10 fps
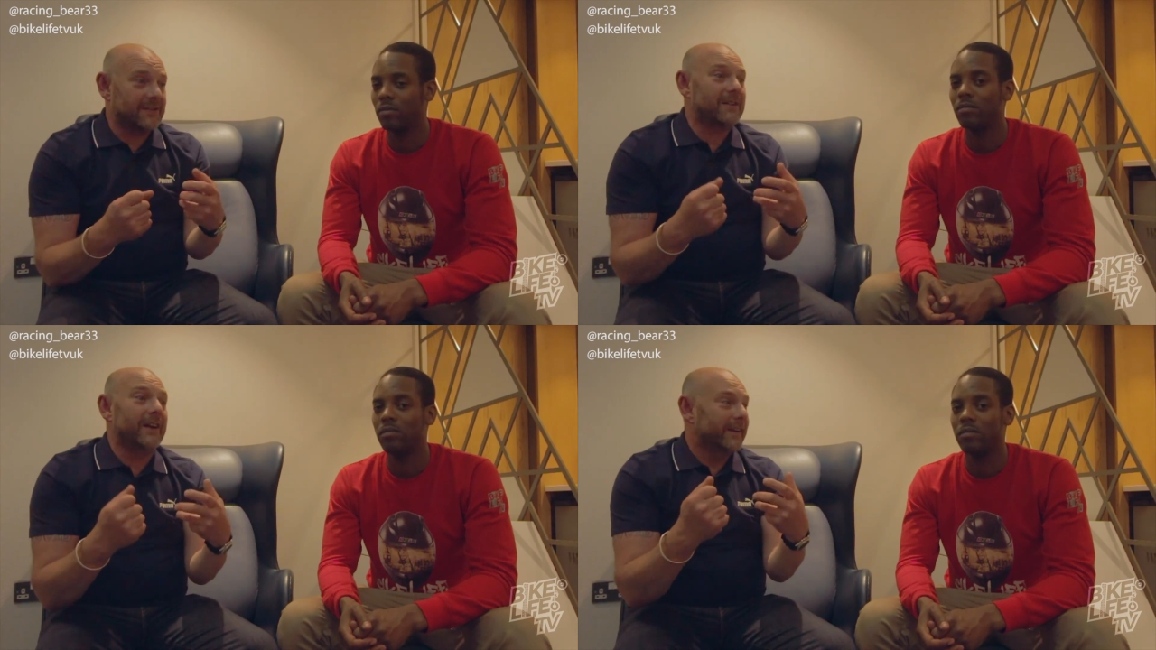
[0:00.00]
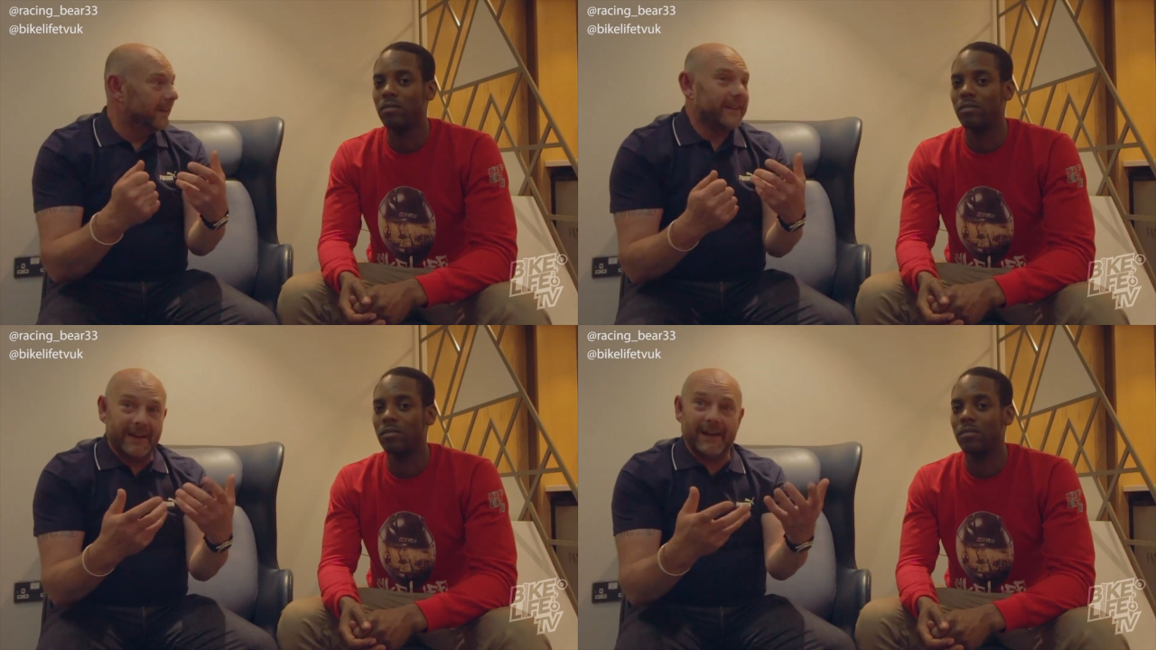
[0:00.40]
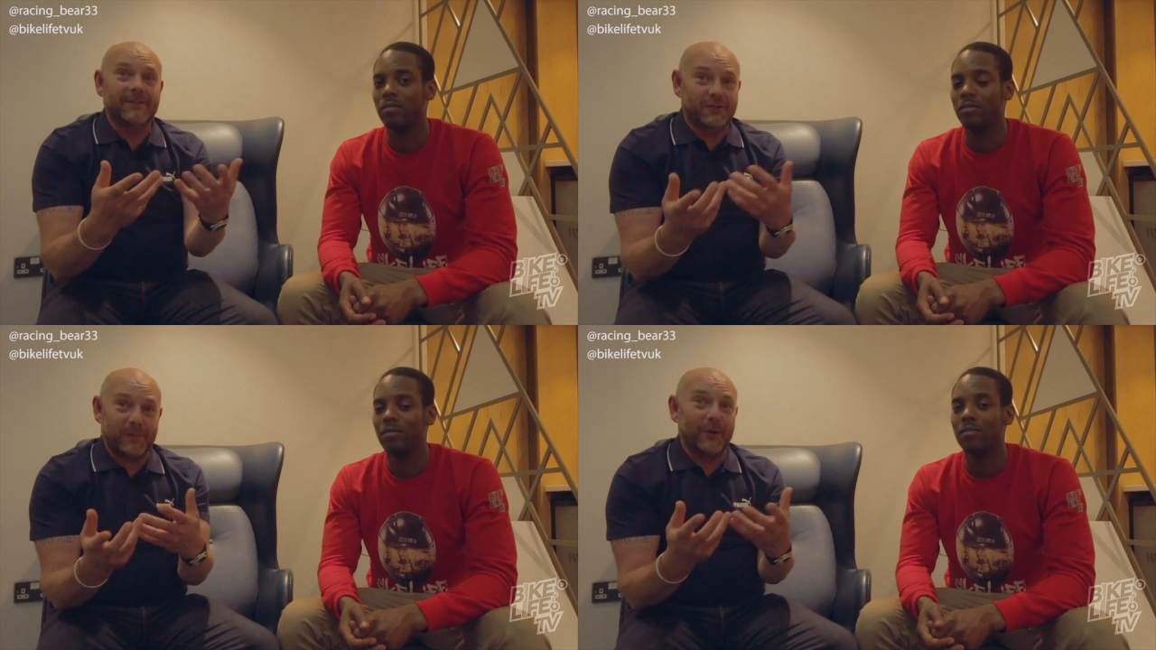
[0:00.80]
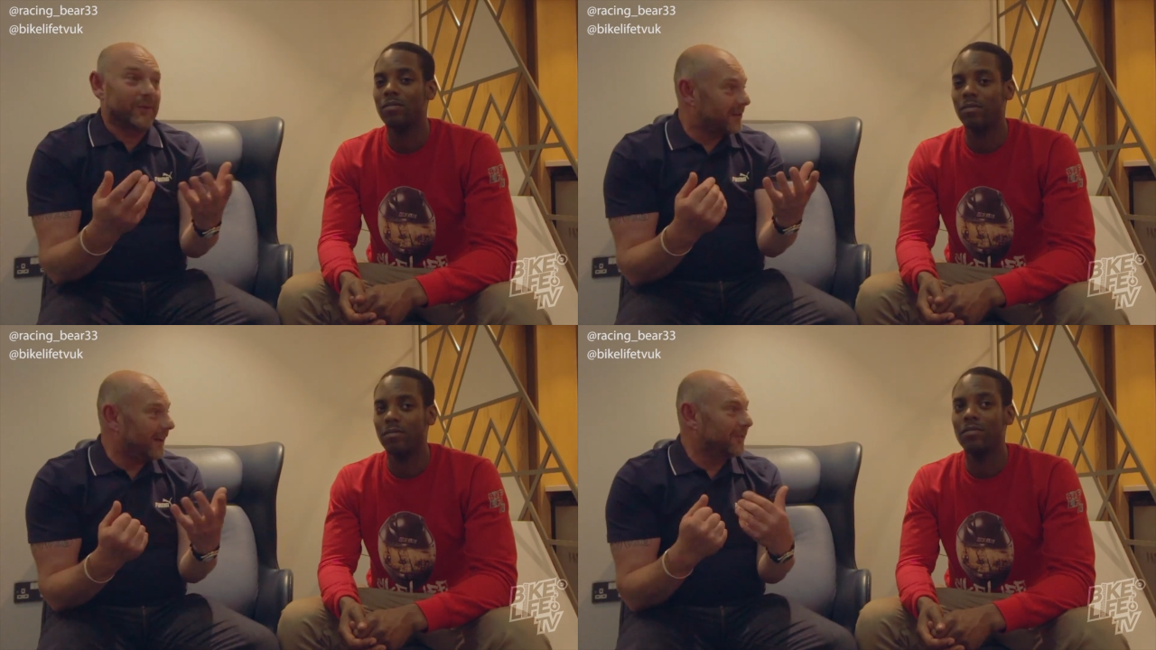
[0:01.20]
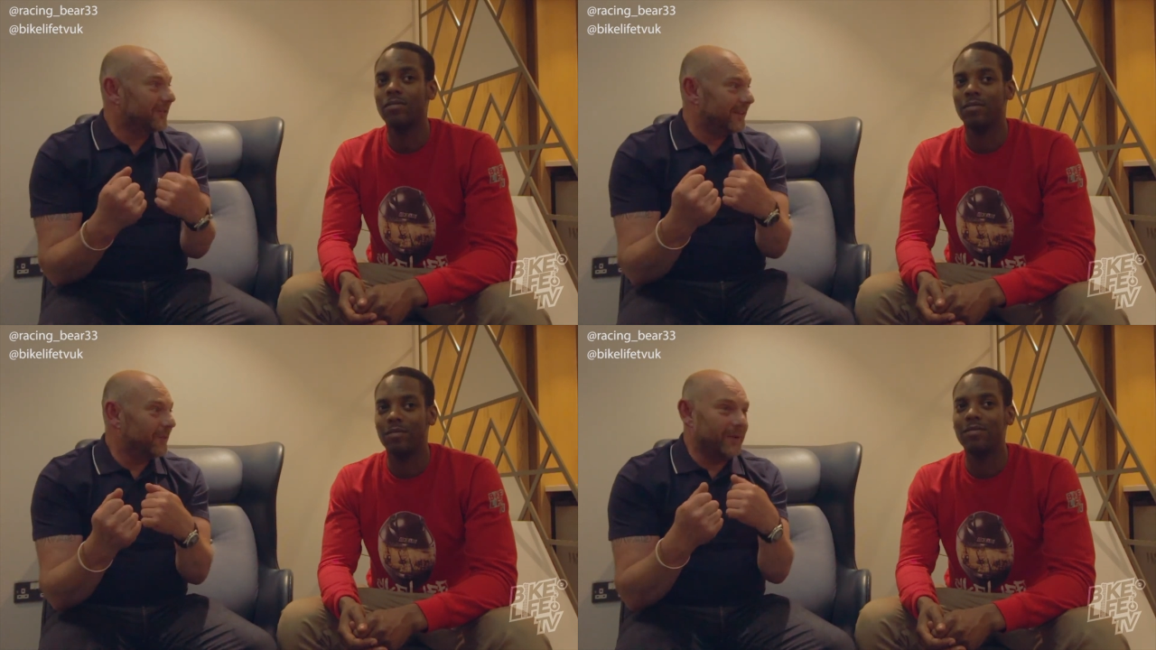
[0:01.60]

Speaker 1: it's like, yeah, Gibraltar's close.